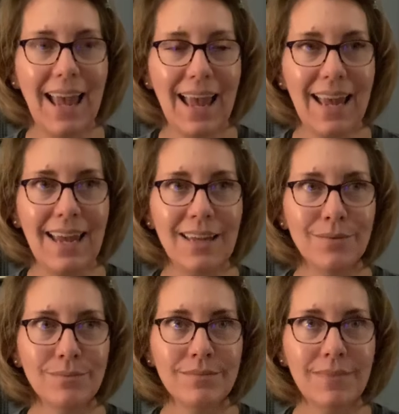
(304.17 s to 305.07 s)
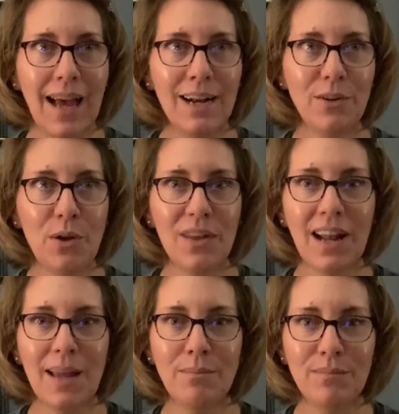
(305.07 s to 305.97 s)
hey, I don't know that
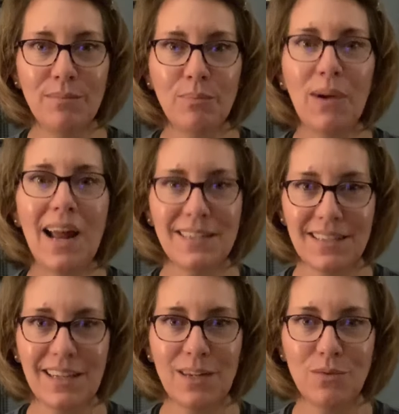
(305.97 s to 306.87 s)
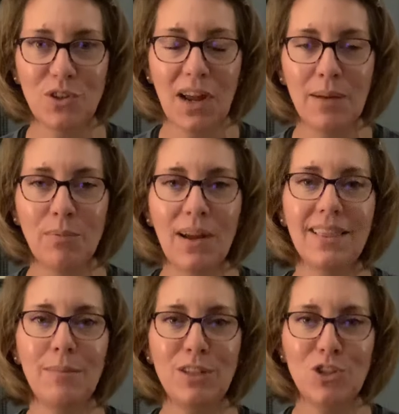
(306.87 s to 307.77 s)
I'm practicing Ujjayi breath.
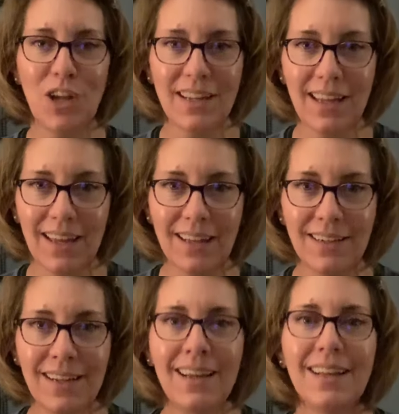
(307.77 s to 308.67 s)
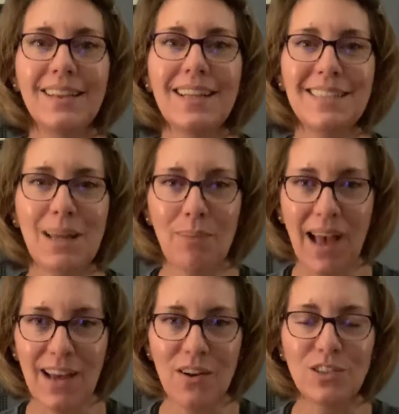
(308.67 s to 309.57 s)
Let me check in. Let's get
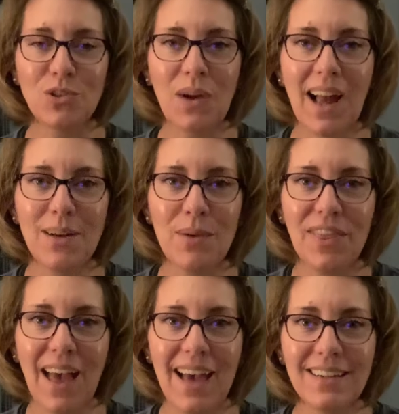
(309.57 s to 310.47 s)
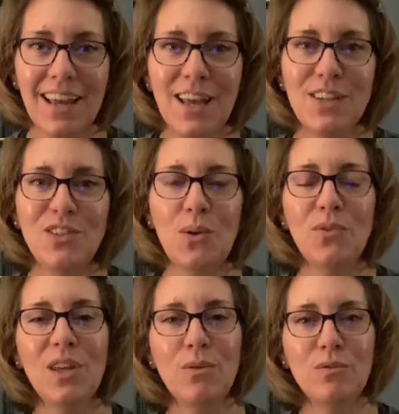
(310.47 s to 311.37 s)
back on track with that. So
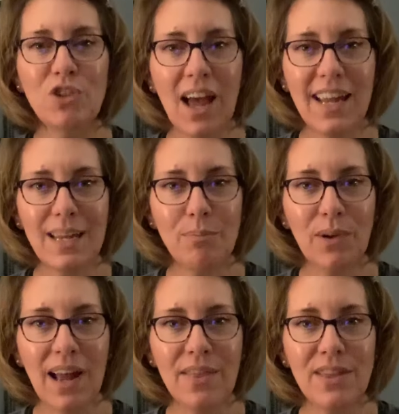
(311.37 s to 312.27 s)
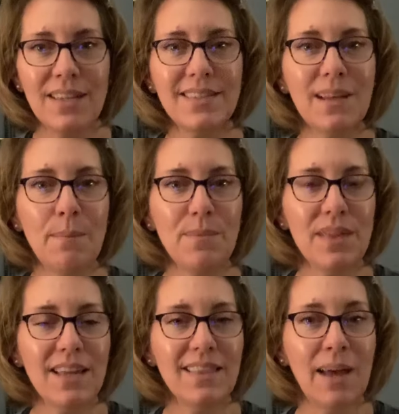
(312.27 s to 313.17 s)
the Ujjayi breath is
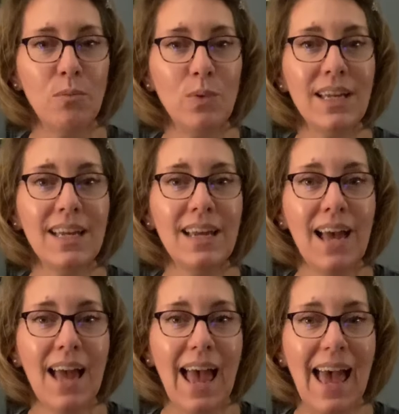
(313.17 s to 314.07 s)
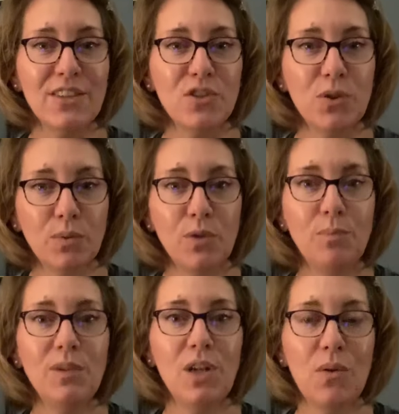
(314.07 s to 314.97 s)
something that we as group
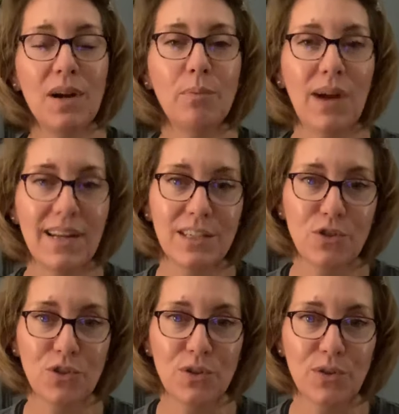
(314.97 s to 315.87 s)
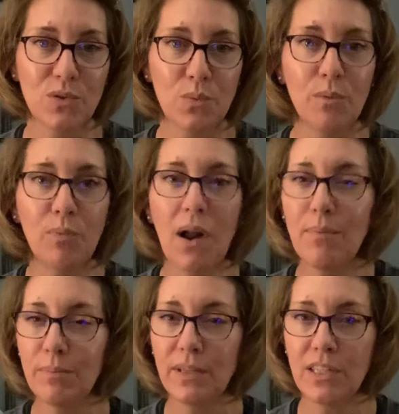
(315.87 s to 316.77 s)
yoga practitioners will
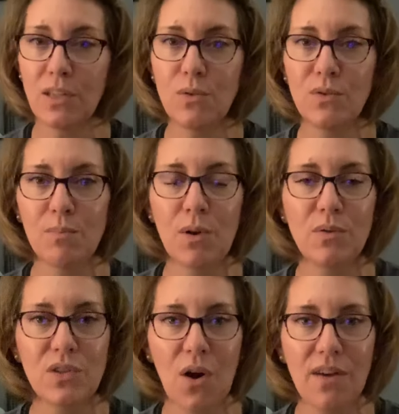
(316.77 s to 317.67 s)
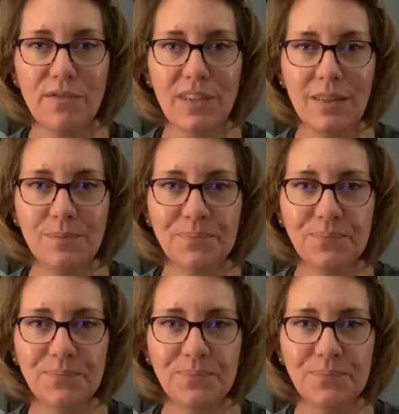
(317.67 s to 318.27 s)
probably use most often.